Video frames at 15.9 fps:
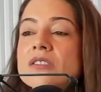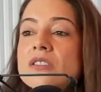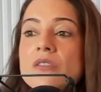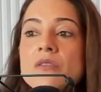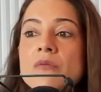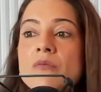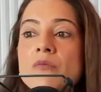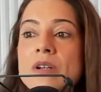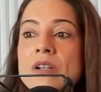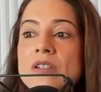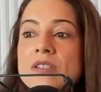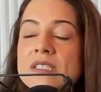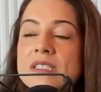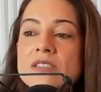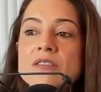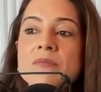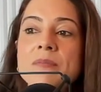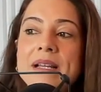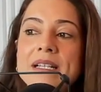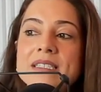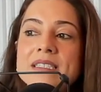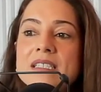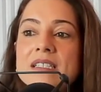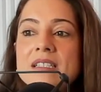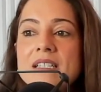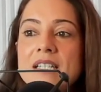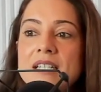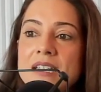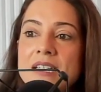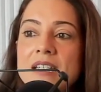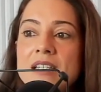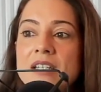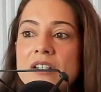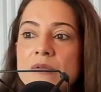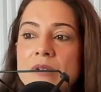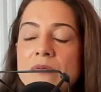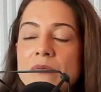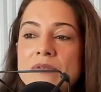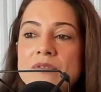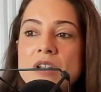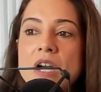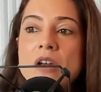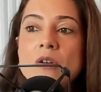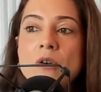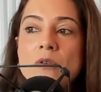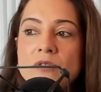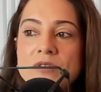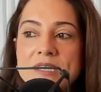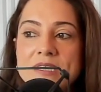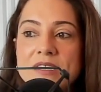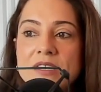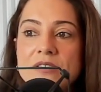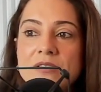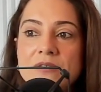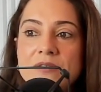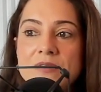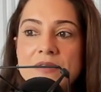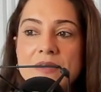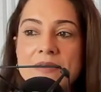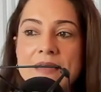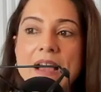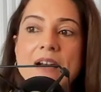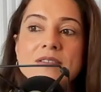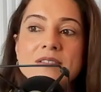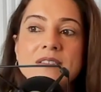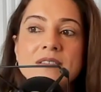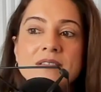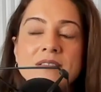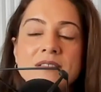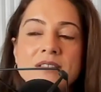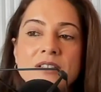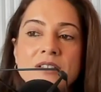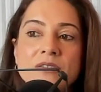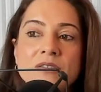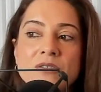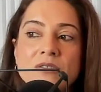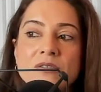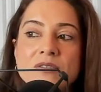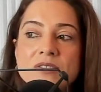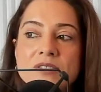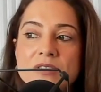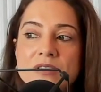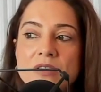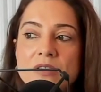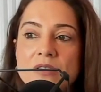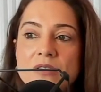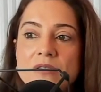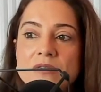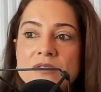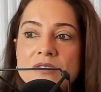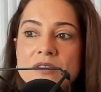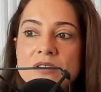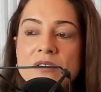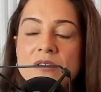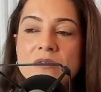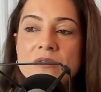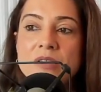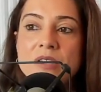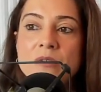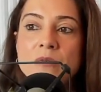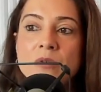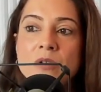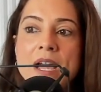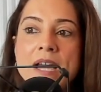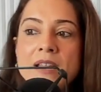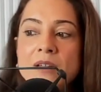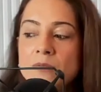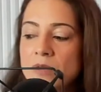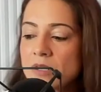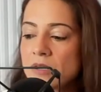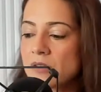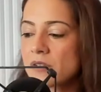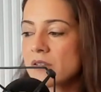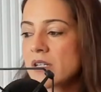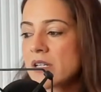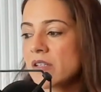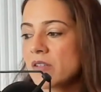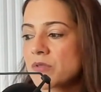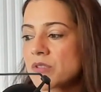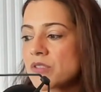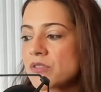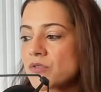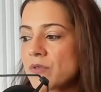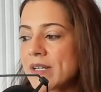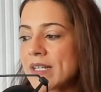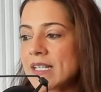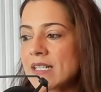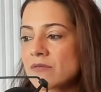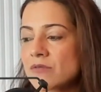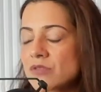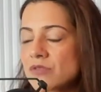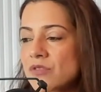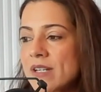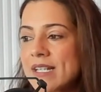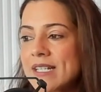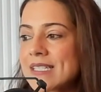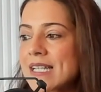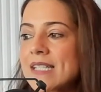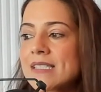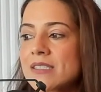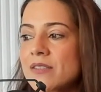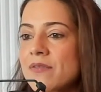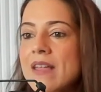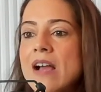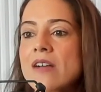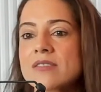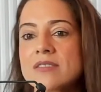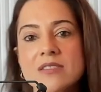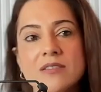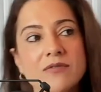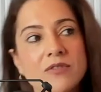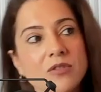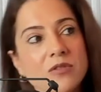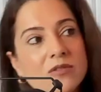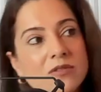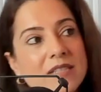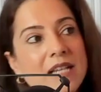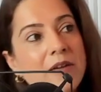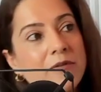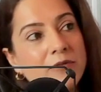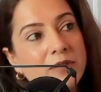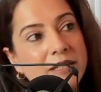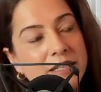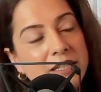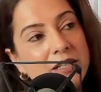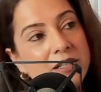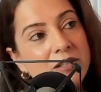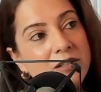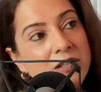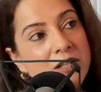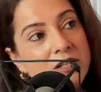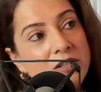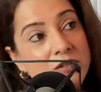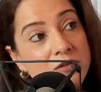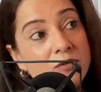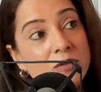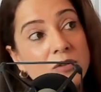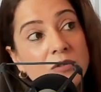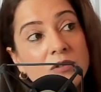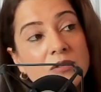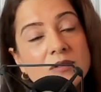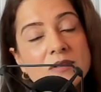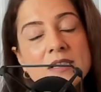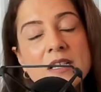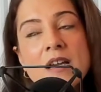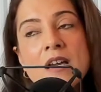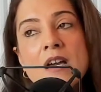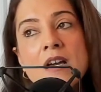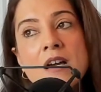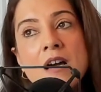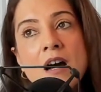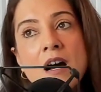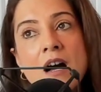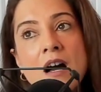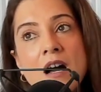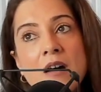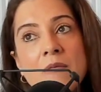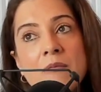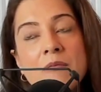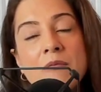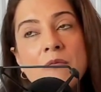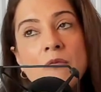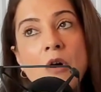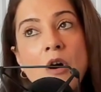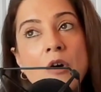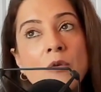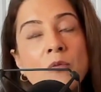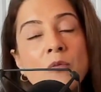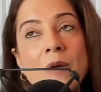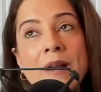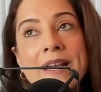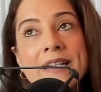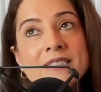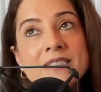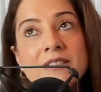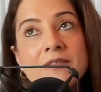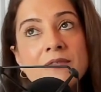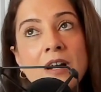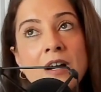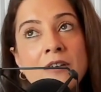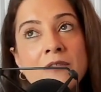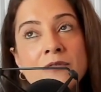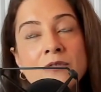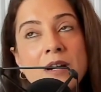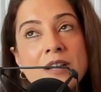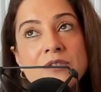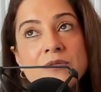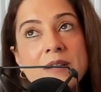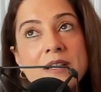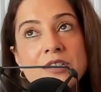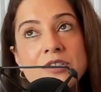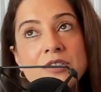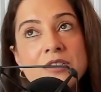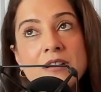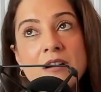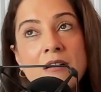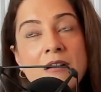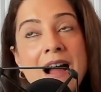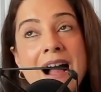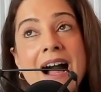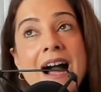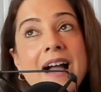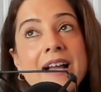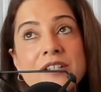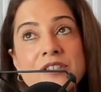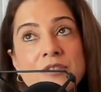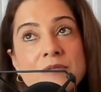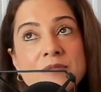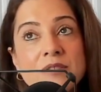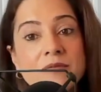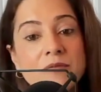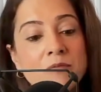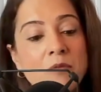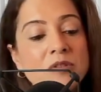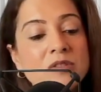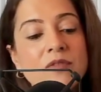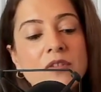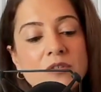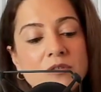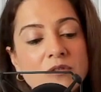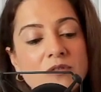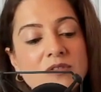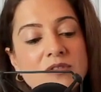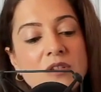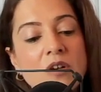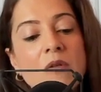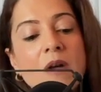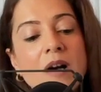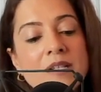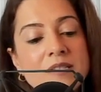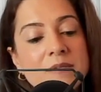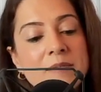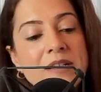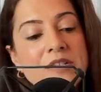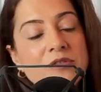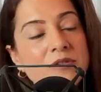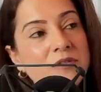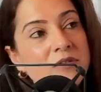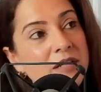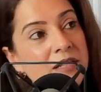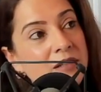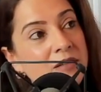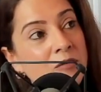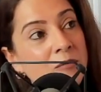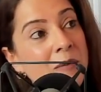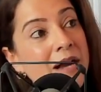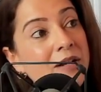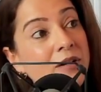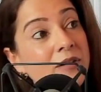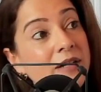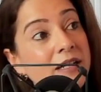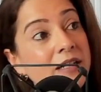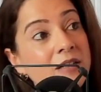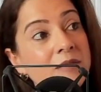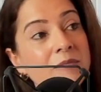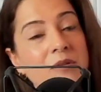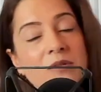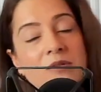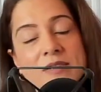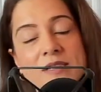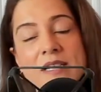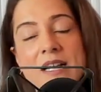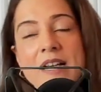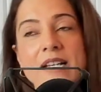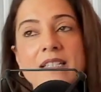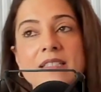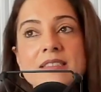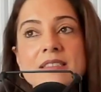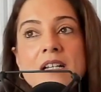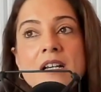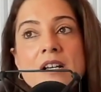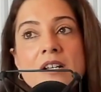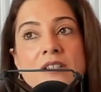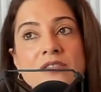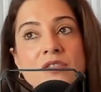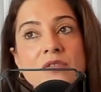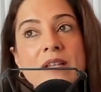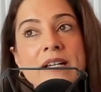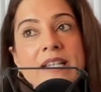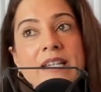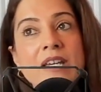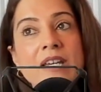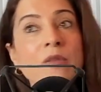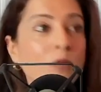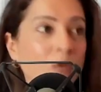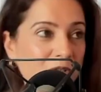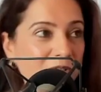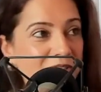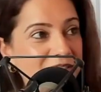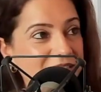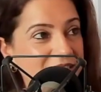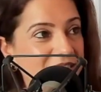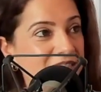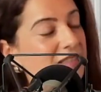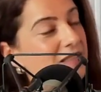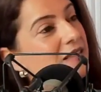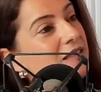So we're still basically, we've taught over 650,000, girls to code. So, we're anywhere, we're still training tens of thousands of girls every year, new girls. Our rates of graduation are high in terms of most of our girls go on to major or minor in computer science. So, like, it works.